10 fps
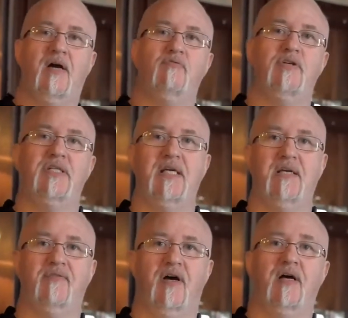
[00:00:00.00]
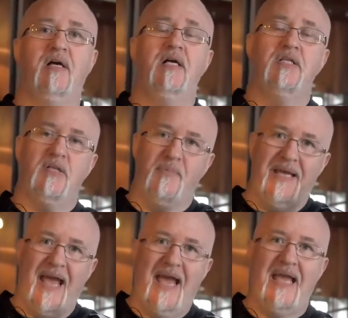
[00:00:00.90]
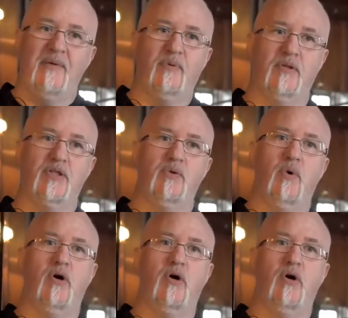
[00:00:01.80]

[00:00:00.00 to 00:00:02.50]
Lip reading: receiver to be able to